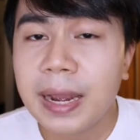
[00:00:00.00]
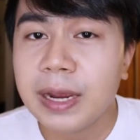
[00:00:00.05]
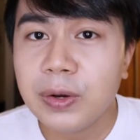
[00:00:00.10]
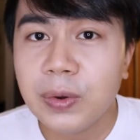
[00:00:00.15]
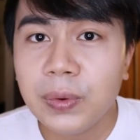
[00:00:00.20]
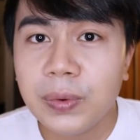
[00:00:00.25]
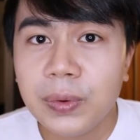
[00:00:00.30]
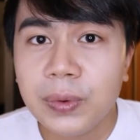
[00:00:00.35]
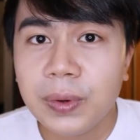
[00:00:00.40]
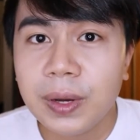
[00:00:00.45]
I
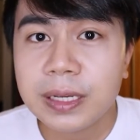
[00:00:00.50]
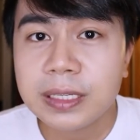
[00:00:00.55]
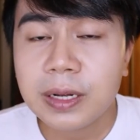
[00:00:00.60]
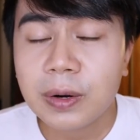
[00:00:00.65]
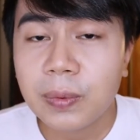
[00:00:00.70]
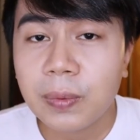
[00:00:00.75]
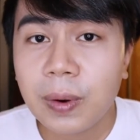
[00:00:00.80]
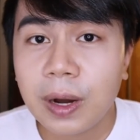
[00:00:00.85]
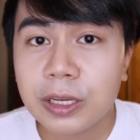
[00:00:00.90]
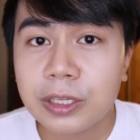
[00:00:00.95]
know you guys
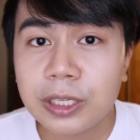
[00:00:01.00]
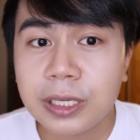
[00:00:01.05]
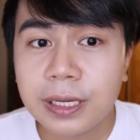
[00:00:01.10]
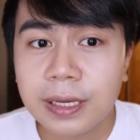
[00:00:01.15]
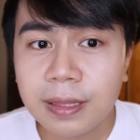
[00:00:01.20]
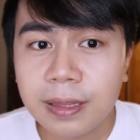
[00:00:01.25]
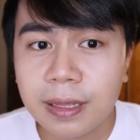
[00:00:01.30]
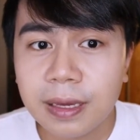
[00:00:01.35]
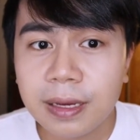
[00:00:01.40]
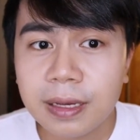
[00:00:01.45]
are
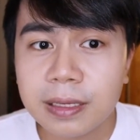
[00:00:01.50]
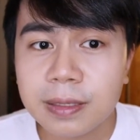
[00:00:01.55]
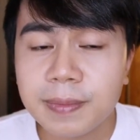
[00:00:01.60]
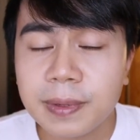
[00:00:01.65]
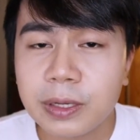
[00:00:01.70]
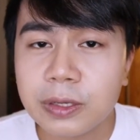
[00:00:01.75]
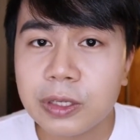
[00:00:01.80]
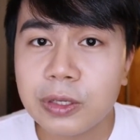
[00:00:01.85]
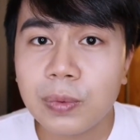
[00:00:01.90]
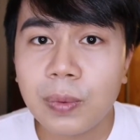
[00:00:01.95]
watching this
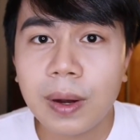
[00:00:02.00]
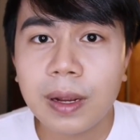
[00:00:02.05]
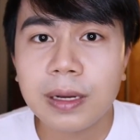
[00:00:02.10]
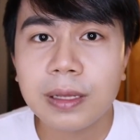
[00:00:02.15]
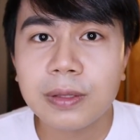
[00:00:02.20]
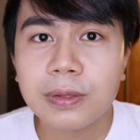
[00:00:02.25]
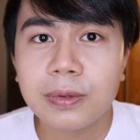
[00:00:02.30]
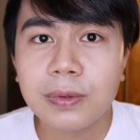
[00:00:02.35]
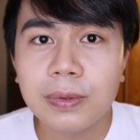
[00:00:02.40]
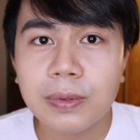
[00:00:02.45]
because you
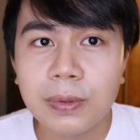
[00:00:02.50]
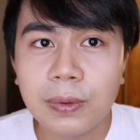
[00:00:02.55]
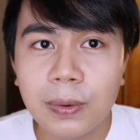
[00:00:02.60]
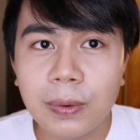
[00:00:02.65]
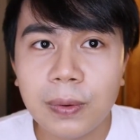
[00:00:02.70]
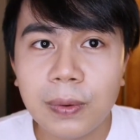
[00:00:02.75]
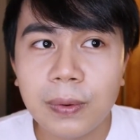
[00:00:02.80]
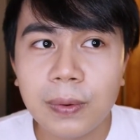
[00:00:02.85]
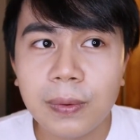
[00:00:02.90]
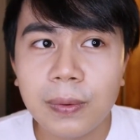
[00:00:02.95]
wanted to
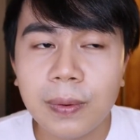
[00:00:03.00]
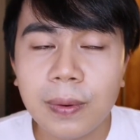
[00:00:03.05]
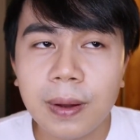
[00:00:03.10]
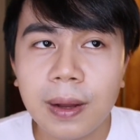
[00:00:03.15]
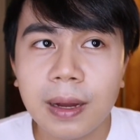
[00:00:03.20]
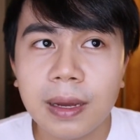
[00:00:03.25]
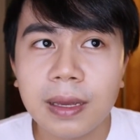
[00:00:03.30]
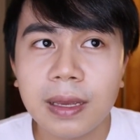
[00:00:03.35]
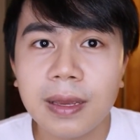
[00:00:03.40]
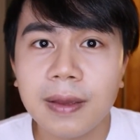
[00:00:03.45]
know
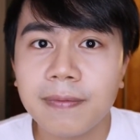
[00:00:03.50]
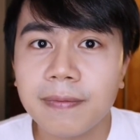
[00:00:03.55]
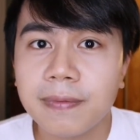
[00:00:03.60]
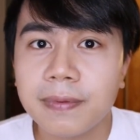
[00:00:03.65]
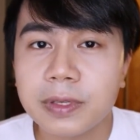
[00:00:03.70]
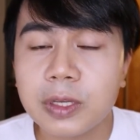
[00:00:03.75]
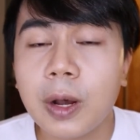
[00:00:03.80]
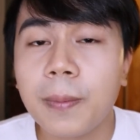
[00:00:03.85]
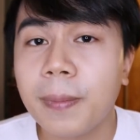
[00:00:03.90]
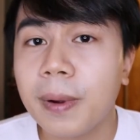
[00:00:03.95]
if
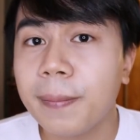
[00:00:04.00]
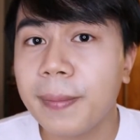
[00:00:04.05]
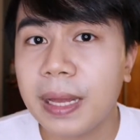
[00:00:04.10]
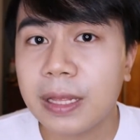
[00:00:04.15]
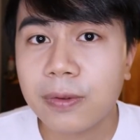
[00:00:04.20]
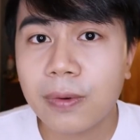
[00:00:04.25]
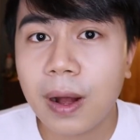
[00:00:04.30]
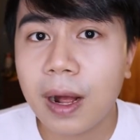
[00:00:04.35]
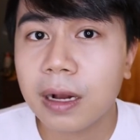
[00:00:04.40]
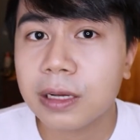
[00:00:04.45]
saw
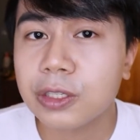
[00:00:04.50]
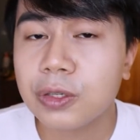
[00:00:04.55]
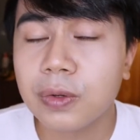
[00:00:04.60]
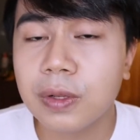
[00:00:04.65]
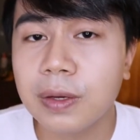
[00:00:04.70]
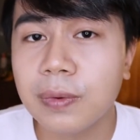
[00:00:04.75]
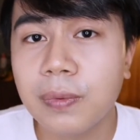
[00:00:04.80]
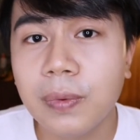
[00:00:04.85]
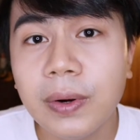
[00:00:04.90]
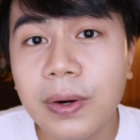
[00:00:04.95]
palmetto
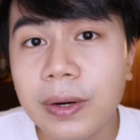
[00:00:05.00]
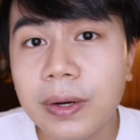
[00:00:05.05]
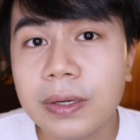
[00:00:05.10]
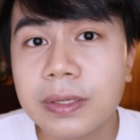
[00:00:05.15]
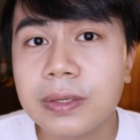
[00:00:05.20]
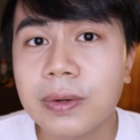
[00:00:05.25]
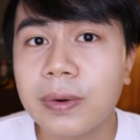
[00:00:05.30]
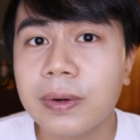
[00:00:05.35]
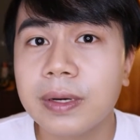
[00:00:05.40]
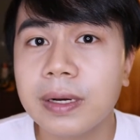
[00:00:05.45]
actually
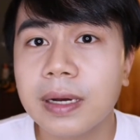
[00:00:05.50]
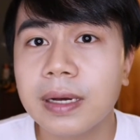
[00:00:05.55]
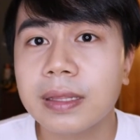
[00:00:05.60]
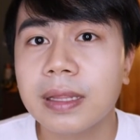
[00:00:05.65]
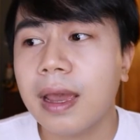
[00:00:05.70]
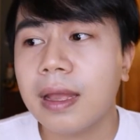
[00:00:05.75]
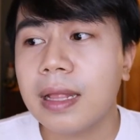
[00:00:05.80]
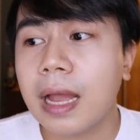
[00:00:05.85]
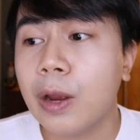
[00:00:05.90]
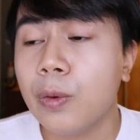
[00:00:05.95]
works or not.
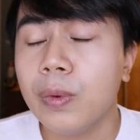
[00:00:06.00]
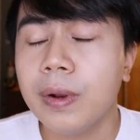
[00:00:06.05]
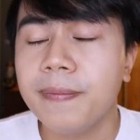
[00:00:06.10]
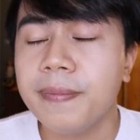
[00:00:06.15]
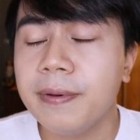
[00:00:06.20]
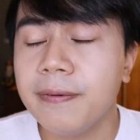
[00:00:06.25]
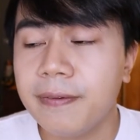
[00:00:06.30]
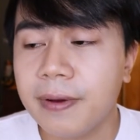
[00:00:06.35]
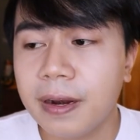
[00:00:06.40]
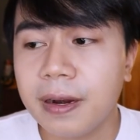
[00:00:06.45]
And I will
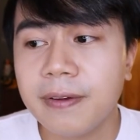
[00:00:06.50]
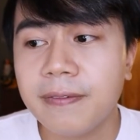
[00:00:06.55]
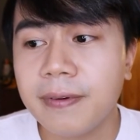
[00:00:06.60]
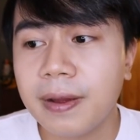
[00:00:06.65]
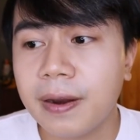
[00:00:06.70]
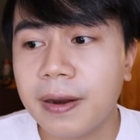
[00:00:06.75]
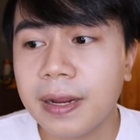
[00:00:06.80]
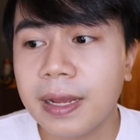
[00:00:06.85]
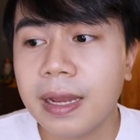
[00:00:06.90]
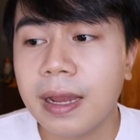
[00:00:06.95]
be very,
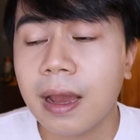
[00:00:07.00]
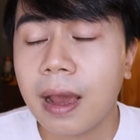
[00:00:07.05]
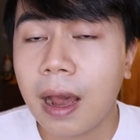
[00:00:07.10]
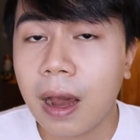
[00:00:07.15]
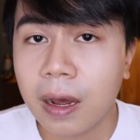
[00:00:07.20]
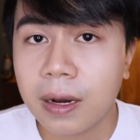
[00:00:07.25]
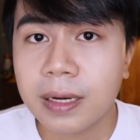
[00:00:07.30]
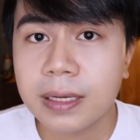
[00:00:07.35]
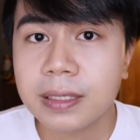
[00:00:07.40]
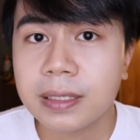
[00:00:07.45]
very
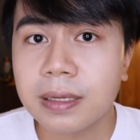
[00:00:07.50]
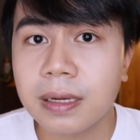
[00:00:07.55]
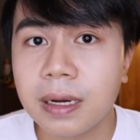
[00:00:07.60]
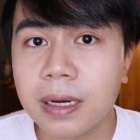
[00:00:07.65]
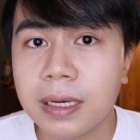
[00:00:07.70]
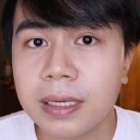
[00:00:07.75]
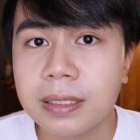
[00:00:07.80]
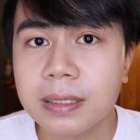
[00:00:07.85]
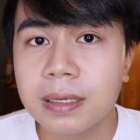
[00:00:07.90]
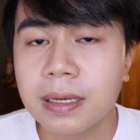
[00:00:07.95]
honest
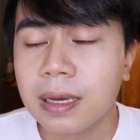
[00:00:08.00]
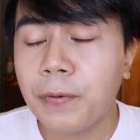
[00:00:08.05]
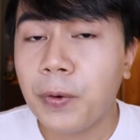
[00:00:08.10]
guys.